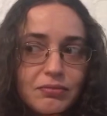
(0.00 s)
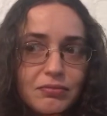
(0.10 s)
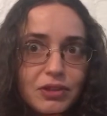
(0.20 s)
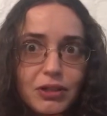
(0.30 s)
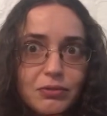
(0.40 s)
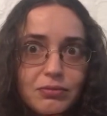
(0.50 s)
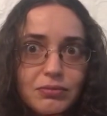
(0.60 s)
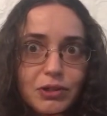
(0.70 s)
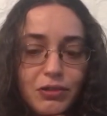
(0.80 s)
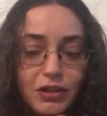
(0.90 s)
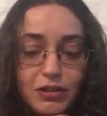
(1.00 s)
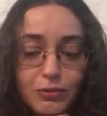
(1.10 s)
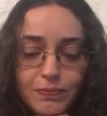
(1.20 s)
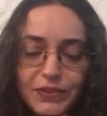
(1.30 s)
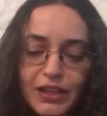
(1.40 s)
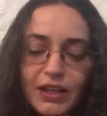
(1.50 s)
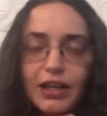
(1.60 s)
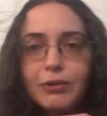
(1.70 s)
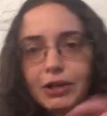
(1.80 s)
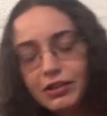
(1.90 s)
no thank you.
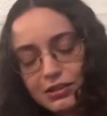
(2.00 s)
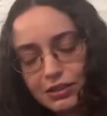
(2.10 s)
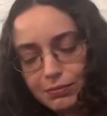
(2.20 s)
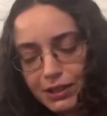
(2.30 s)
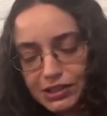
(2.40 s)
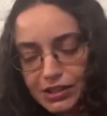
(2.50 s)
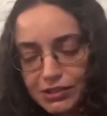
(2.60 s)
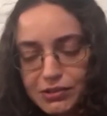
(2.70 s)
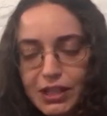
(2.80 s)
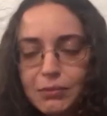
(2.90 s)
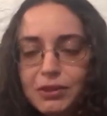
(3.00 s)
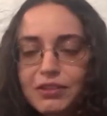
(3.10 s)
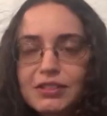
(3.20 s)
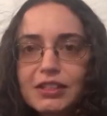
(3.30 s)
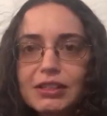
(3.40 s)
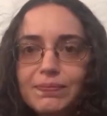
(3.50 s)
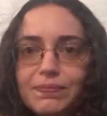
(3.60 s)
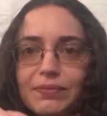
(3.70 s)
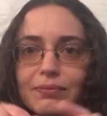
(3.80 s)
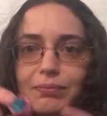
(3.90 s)
Anyway, these little pets, they also came with this little
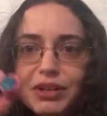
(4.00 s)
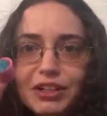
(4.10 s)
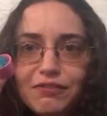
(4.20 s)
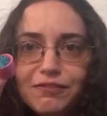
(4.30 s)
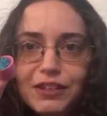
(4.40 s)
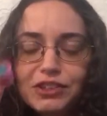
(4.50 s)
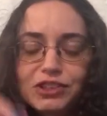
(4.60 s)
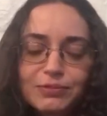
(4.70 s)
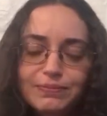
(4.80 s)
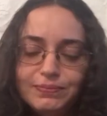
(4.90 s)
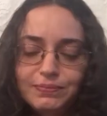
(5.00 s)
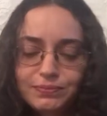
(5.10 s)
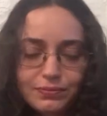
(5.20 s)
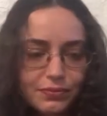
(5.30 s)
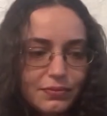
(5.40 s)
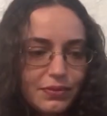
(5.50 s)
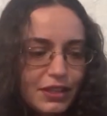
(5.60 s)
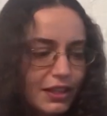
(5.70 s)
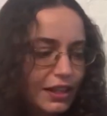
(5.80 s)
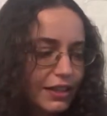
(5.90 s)
bucket of fish.
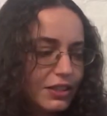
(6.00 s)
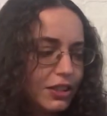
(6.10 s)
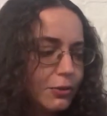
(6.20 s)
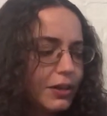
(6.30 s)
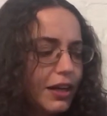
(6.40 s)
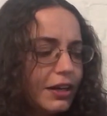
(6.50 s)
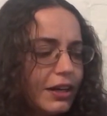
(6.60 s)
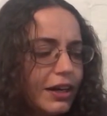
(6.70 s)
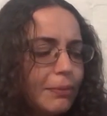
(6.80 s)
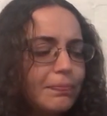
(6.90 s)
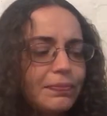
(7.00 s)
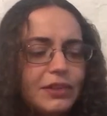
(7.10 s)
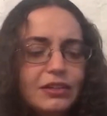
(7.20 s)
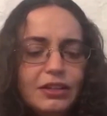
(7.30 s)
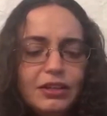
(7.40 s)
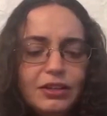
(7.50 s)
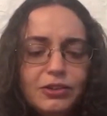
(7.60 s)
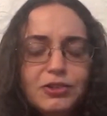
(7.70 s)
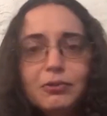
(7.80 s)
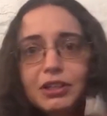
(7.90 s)
And that's cute. And
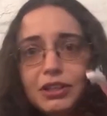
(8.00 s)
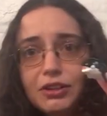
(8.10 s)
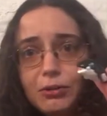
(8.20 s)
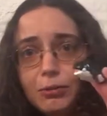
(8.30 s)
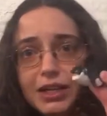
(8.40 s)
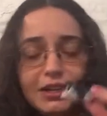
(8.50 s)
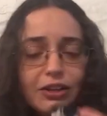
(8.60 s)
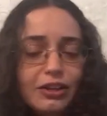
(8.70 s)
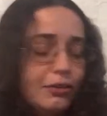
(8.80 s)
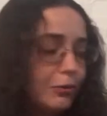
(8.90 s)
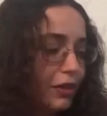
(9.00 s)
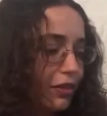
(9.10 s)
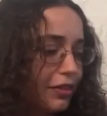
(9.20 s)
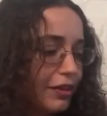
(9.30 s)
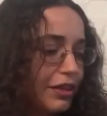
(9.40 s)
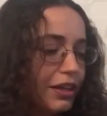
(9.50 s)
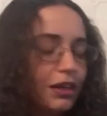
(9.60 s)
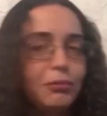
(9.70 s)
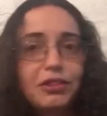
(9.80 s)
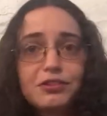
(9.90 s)
here's a killer whale with, it
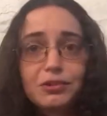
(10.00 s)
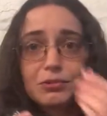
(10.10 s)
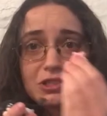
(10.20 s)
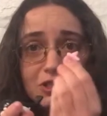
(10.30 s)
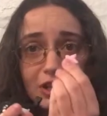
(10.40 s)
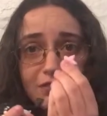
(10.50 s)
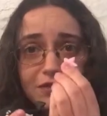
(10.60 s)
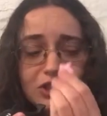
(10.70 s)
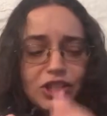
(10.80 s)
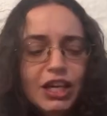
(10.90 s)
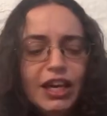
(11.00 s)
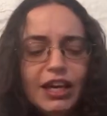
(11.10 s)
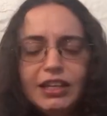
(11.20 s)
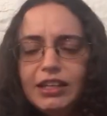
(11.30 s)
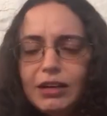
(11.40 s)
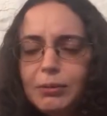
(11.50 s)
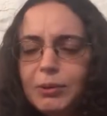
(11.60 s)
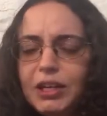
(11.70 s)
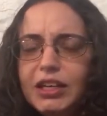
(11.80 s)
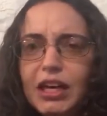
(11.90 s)
came with his own starfish. And I
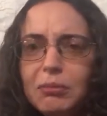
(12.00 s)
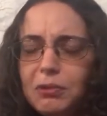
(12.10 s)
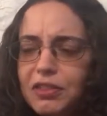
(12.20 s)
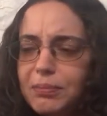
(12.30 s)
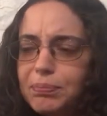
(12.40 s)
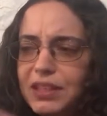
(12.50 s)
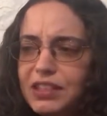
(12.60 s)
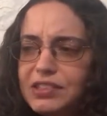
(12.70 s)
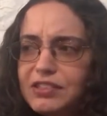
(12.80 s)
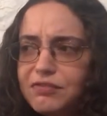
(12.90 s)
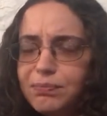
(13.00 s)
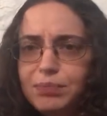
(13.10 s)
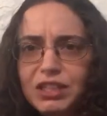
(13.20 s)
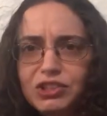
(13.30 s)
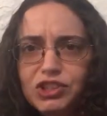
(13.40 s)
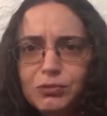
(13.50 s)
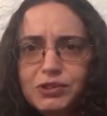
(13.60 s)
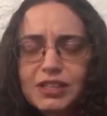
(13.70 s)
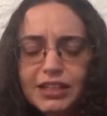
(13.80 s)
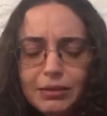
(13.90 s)
remember he came with a piece of beach. It
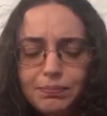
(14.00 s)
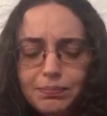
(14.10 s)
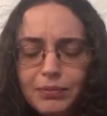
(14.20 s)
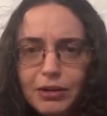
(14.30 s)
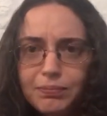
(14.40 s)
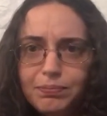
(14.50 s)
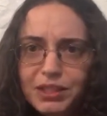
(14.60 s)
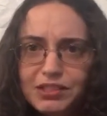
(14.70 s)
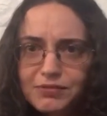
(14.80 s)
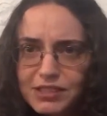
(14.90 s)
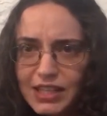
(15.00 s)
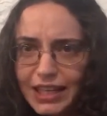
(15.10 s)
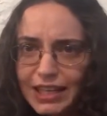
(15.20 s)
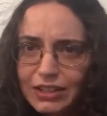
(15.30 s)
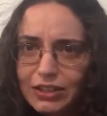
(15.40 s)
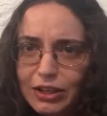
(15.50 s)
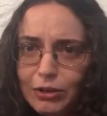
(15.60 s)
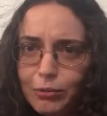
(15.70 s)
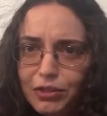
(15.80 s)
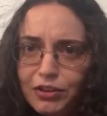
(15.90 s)
was like a piece of sand
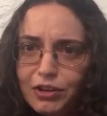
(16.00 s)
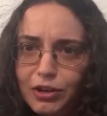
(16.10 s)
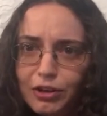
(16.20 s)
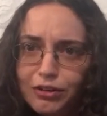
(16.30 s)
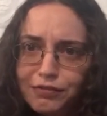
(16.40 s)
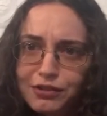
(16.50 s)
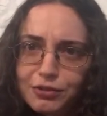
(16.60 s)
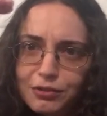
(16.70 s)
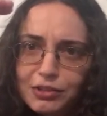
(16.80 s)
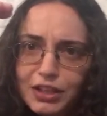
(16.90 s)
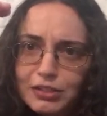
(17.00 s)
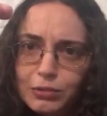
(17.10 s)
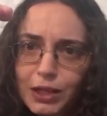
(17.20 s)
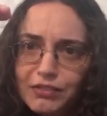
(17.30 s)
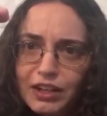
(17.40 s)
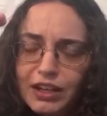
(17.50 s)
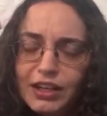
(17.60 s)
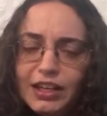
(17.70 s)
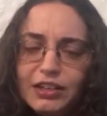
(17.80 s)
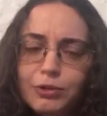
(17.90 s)
with a curved tidal wave on
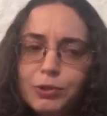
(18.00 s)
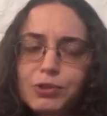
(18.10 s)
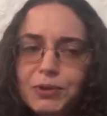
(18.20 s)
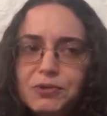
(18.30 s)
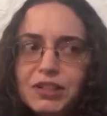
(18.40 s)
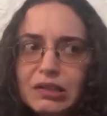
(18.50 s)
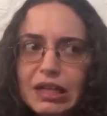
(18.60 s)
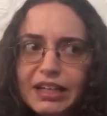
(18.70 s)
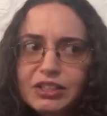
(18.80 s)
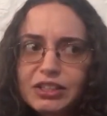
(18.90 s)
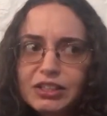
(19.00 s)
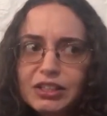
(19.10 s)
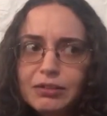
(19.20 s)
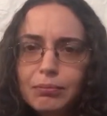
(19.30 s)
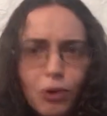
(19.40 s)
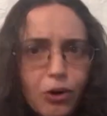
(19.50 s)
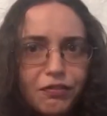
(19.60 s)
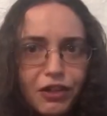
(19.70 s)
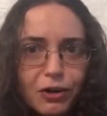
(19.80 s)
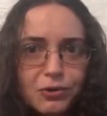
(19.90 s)
it. And you were supposed to collect more
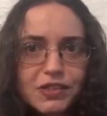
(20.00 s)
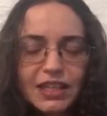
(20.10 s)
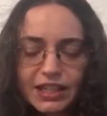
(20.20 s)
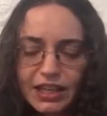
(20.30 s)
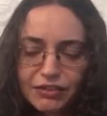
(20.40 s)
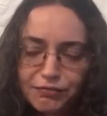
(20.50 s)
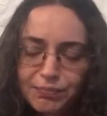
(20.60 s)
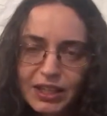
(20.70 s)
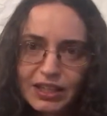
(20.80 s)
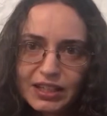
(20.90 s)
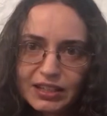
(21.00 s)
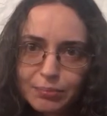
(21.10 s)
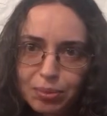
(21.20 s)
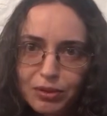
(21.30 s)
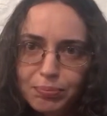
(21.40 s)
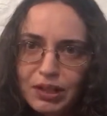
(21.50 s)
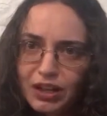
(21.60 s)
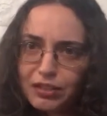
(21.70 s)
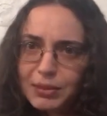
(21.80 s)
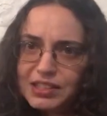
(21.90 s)
of those and kind of
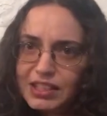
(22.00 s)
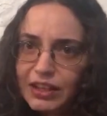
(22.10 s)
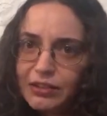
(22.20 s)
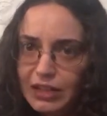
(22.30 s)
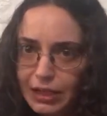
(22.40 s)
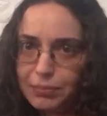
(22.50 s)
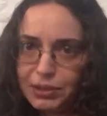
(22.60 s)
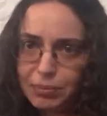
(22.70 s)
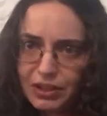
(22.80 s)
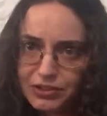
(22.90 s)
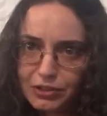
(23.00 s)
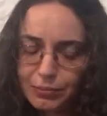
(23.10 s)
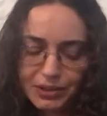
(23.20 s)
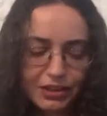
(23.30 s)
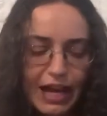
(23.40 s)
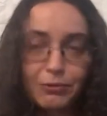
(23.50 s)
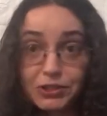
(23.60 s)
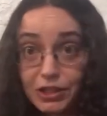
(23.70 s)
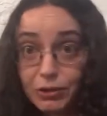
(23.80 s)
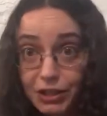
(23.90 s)
plug them in together like a big puzzle. But that was
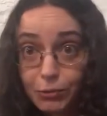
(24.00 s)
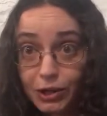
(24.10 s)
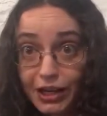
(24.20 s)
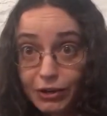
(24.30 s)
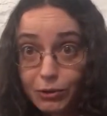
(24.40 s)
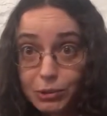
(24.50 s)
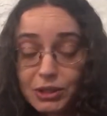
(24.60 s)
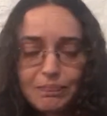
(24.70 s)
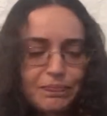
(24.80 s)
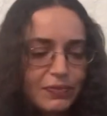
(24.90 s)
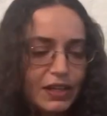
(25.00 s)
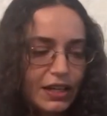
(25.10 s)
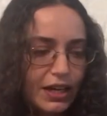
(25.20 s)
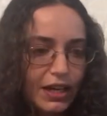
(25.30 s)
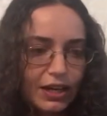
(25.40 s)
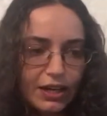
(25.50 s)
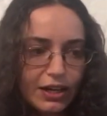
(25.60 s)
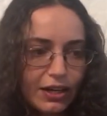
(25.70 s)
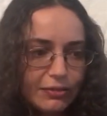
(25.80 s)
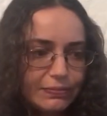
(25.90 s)
the only one I owned.
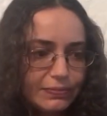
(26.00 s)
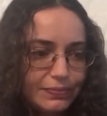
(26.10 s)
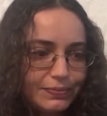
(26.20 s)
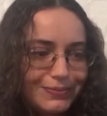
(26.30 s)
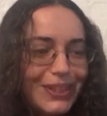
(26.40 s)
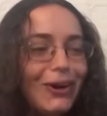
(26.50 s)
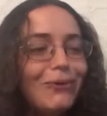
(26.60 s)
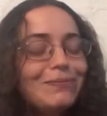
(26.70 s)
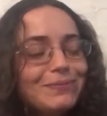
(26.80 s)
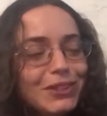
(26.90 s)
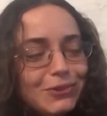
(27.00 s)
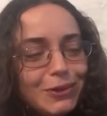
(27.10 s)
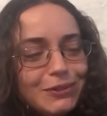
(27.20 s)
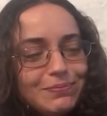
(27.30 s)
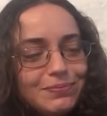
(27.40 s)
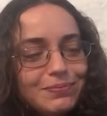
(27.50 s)
Oh, here's one.